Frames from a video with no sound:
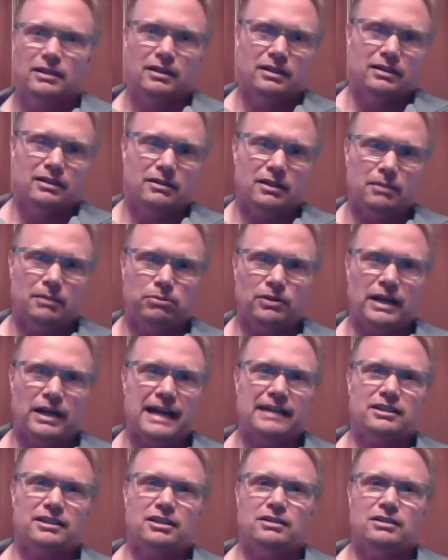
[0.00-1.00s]
uh,
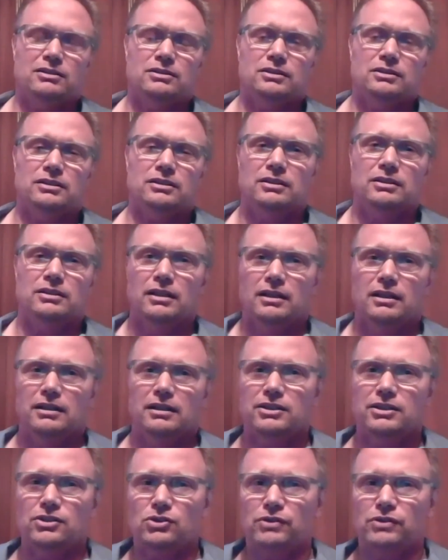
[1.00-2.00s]
practical and
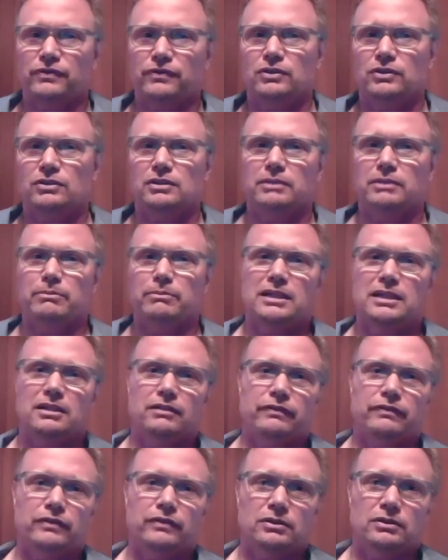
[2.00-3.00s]
useful and
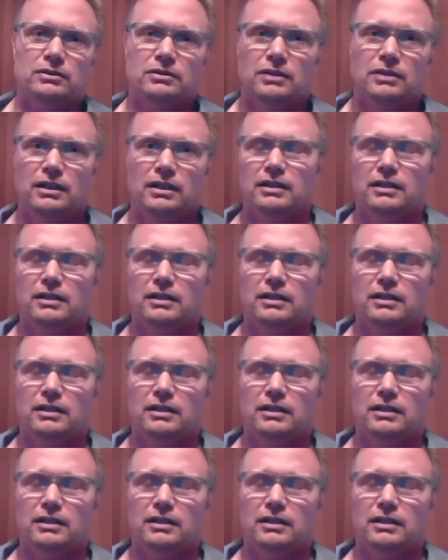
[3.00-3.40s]
meaningful